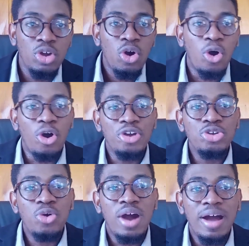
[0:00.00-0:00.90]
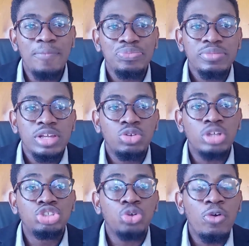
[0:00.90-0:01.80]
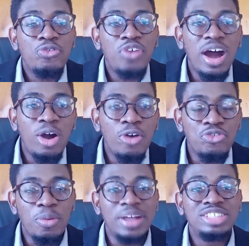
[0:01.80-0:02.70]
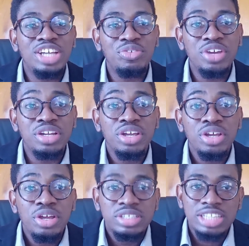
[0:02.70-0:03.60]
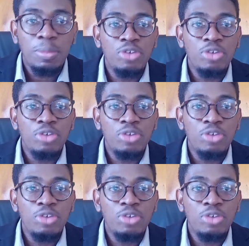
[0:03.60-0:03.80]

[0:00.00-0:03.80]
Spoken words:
or you are not so far off from achieving some